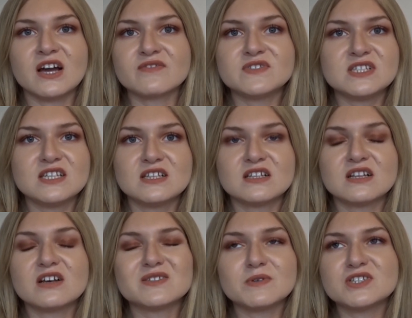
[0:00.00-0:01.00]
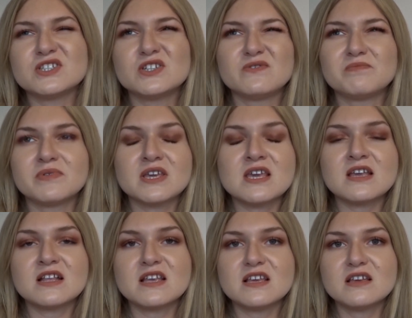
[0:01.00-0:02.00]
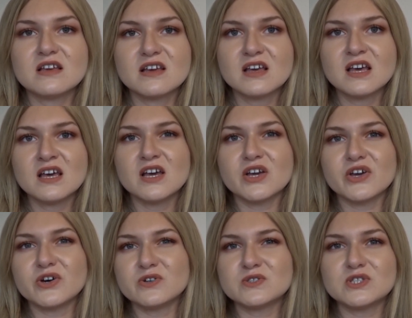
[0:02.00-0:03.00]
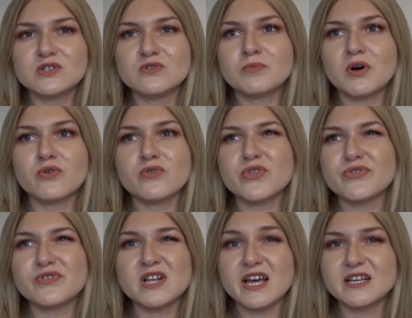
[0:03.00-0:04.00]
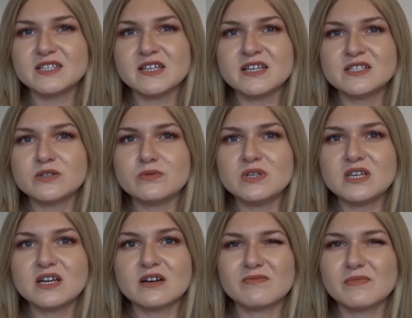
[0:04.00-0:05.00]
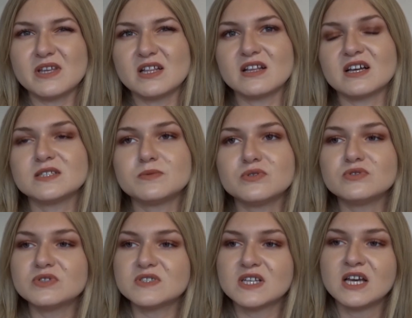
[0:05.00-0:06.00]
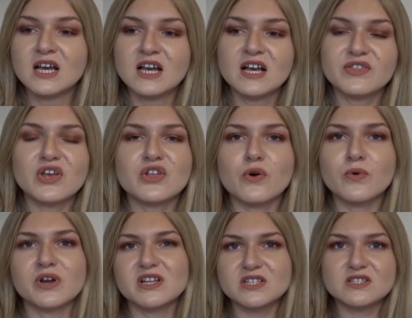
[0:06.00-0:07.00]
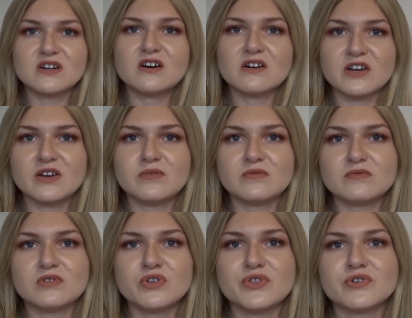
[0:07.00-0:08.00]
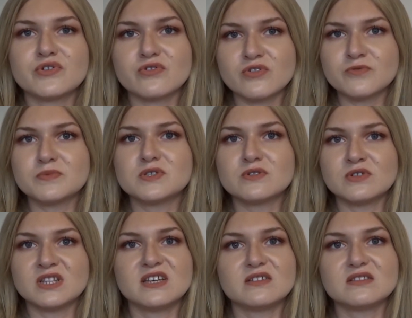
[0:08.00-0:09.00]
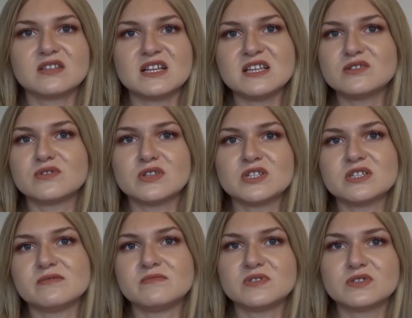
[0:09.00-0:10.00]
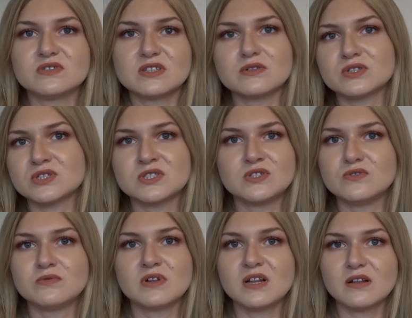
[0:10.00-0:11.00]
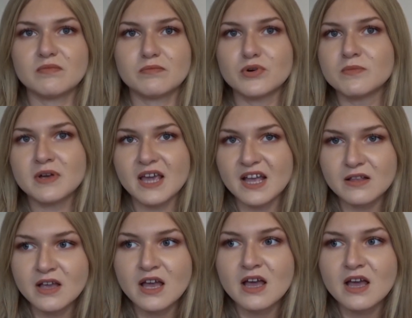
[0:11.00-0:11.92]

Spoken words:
I've seen, especially bikini girls, do about 3 leg days a week. I mean, I suppose they're not wanting to target other groups, so they need to go to the gym, so they will just do bum again.